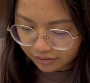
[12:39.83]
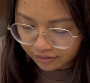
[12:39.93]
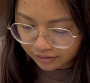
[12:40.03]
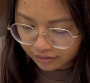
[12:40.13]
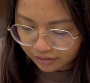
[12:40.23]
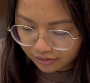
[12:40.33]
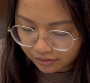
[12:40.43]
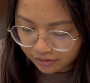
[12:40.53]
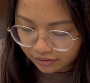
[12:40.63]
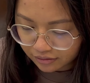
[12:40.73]

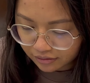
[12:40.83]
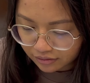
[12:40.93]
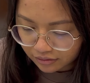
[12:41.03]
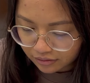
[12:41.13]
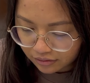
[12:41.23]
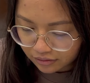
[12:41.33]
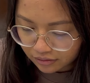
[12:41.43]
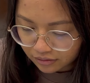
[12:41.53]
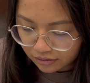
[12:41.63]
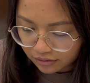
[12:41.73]

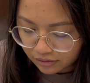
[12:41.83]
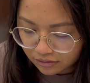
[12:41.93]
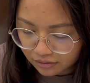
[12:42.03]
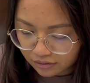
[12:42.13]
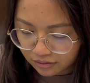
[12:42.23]
No one is speaking in this clip.